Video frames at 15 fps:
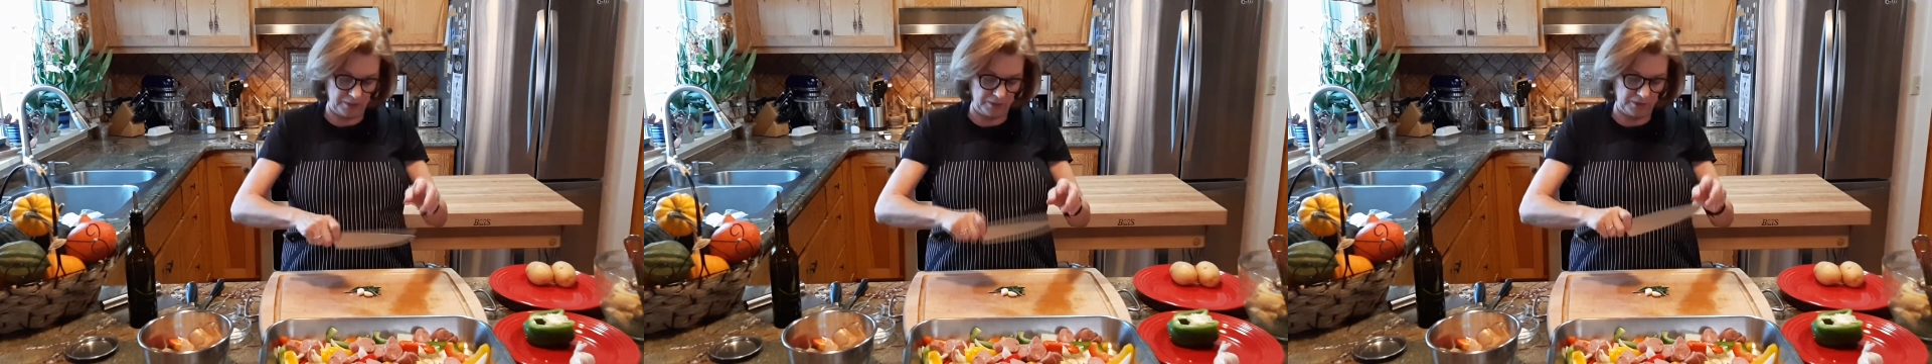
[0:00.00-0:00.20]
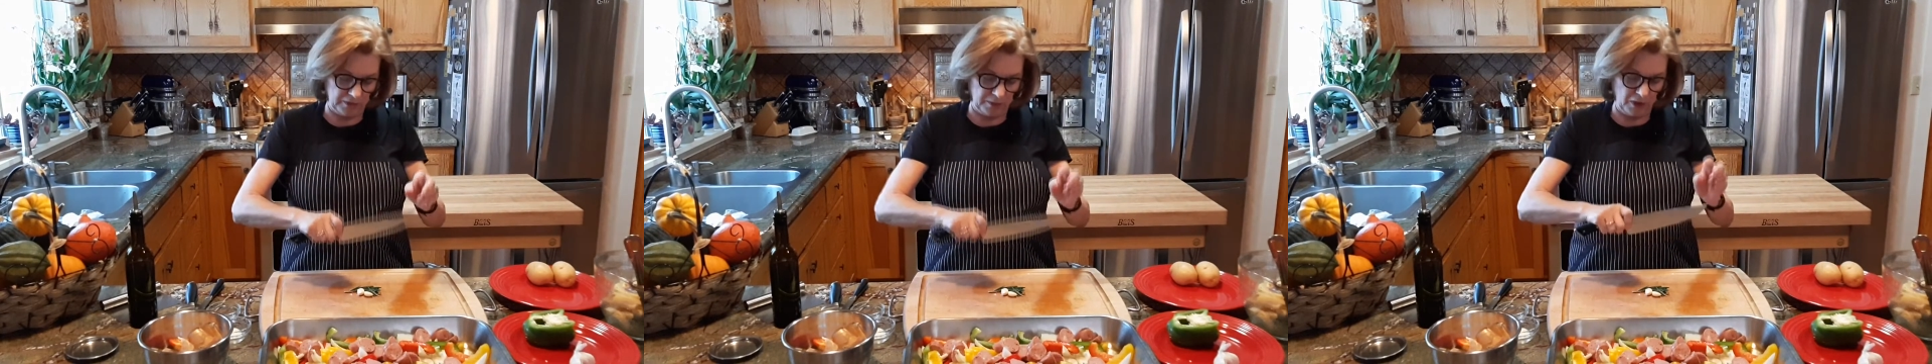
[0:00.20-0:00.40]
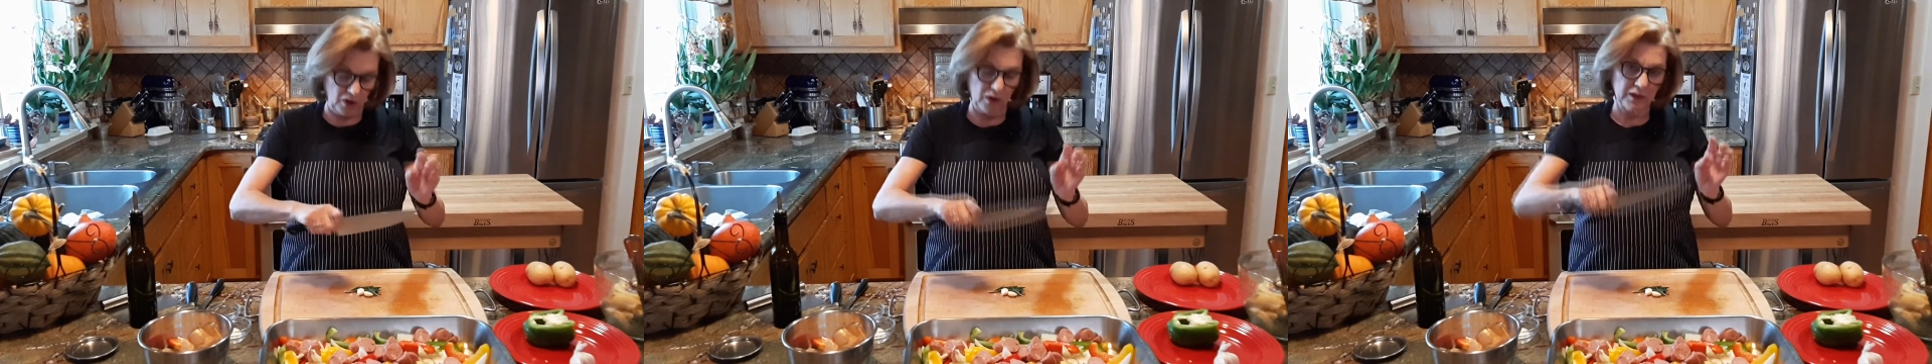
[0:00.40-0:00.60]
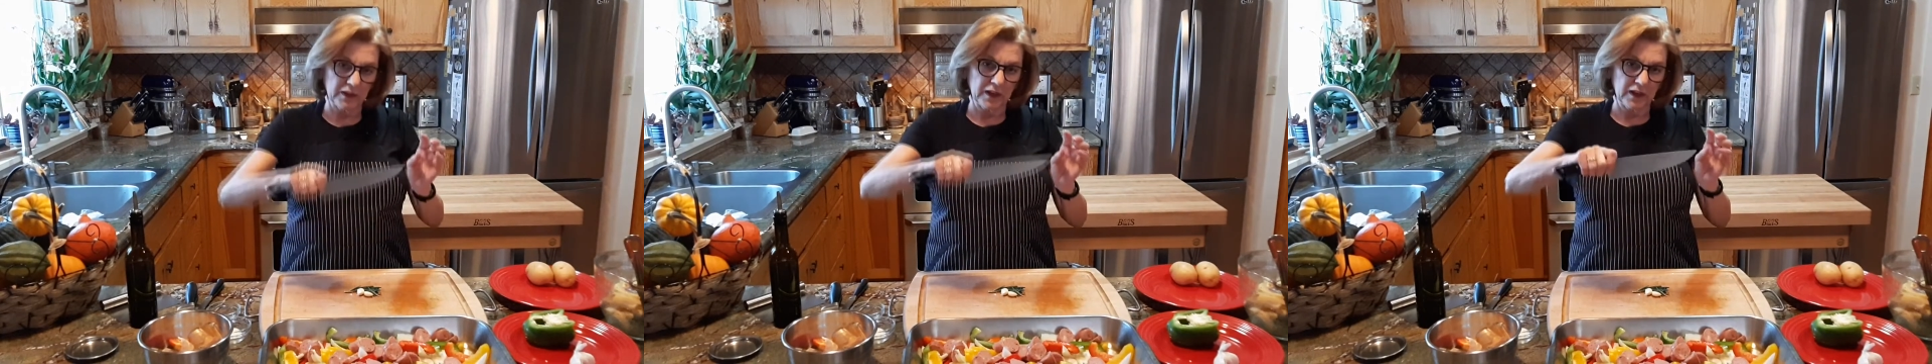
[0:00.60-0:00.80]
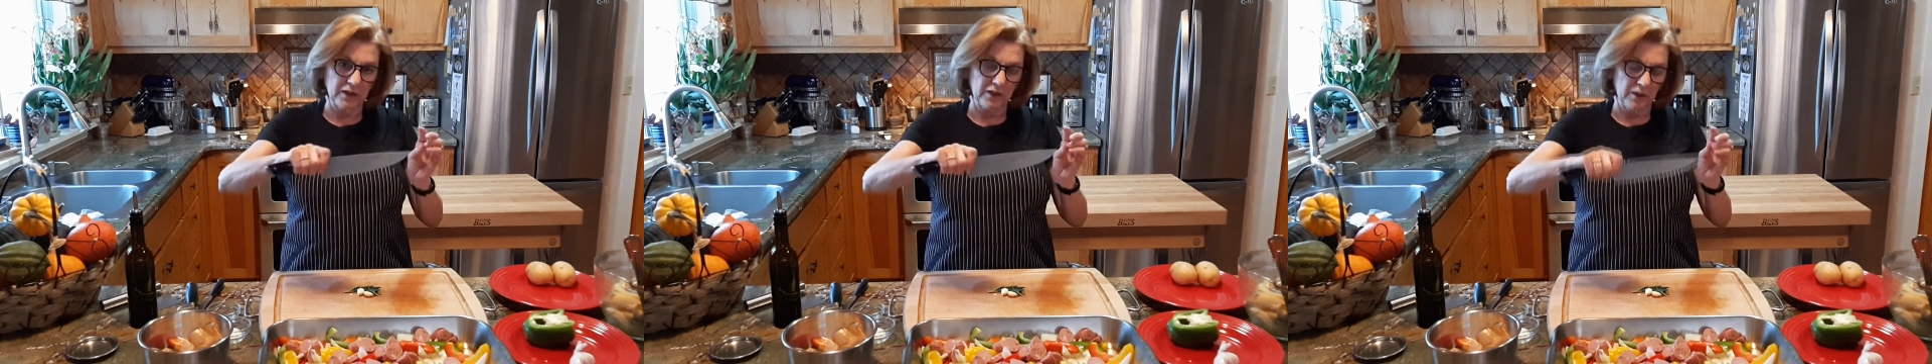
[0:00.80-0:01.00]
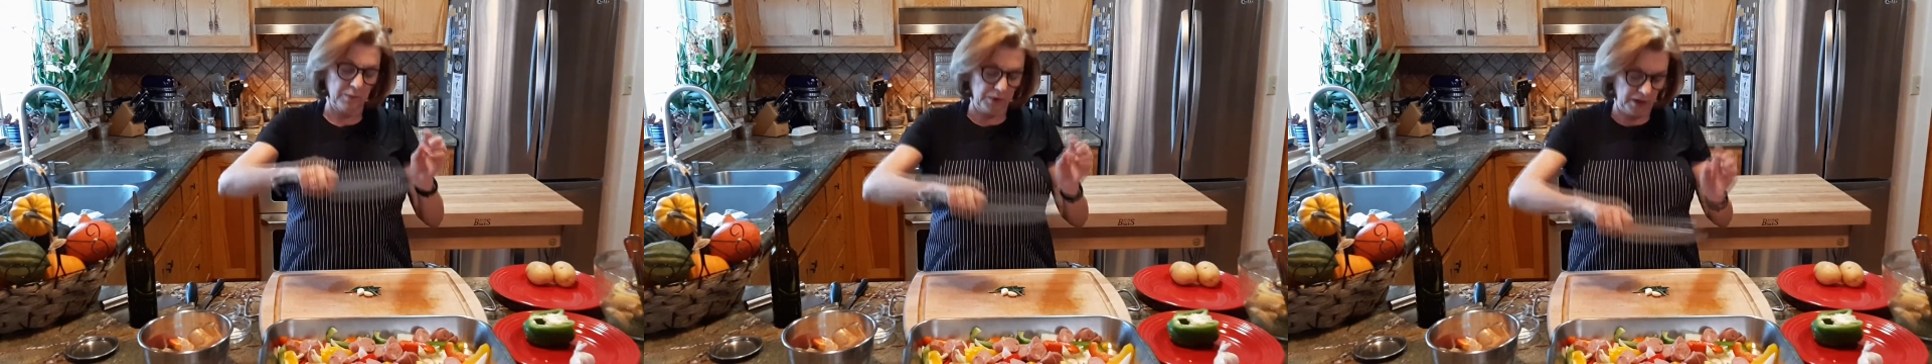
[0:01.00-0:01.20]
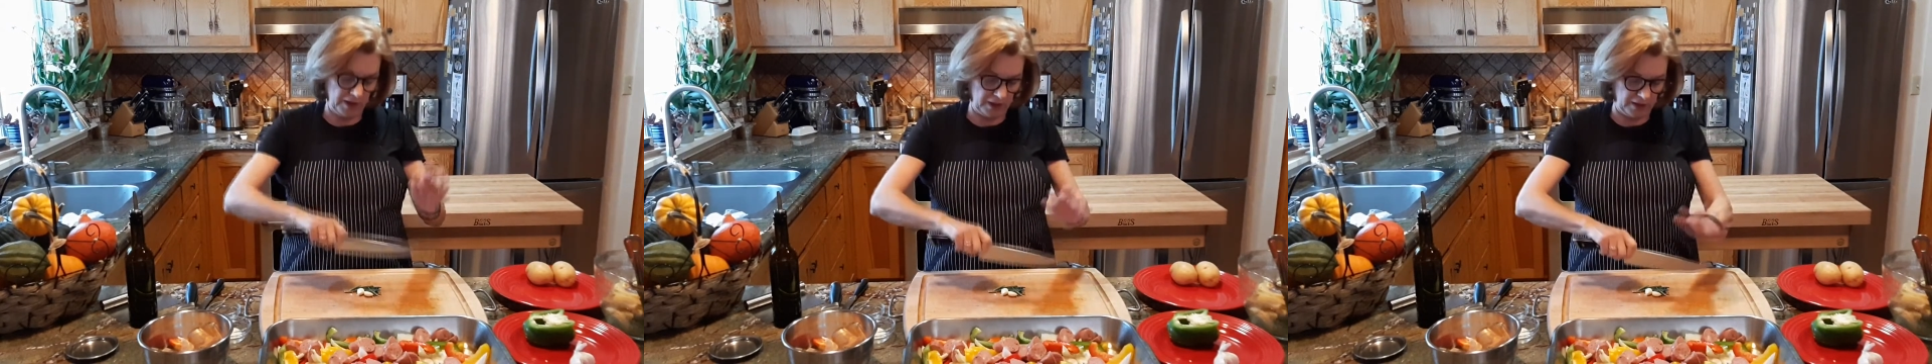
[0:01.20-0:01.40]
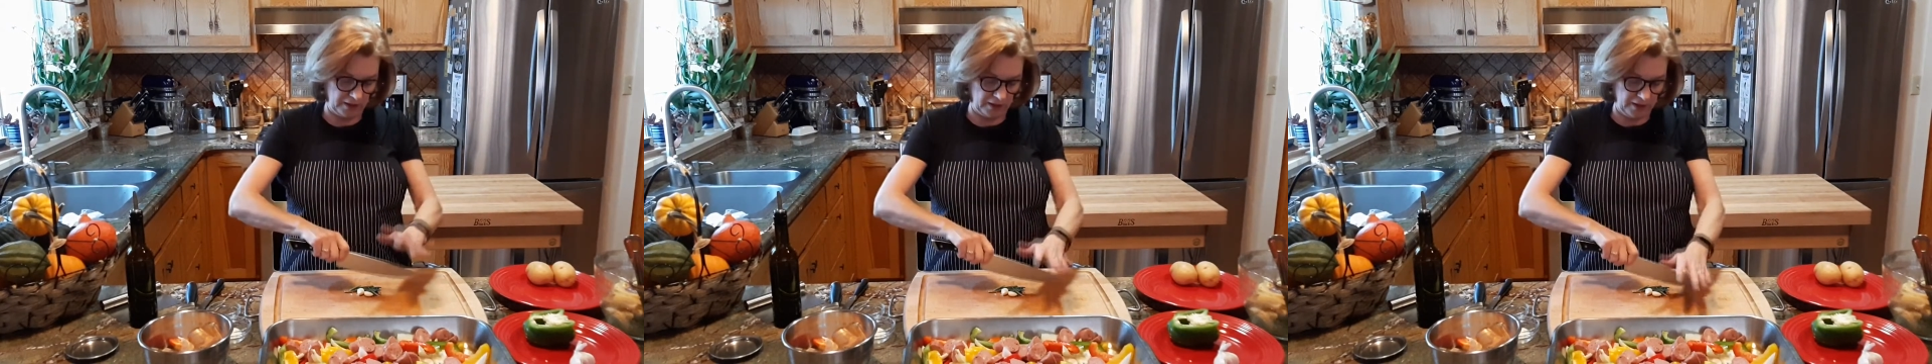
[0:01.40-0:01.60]
so I'm holding onto the
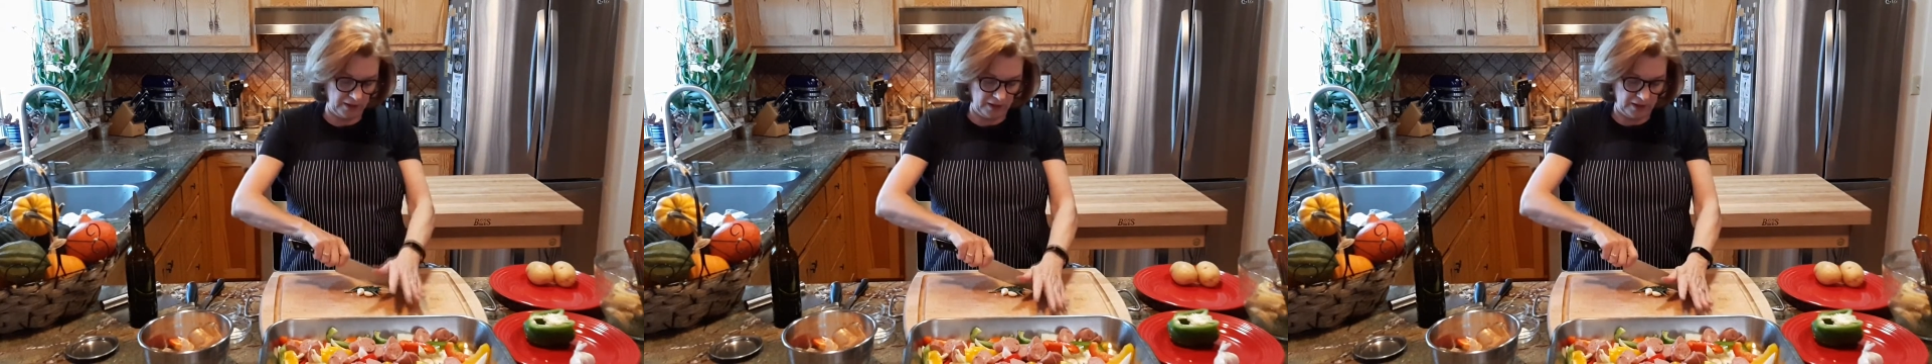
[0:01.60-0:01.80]
blade,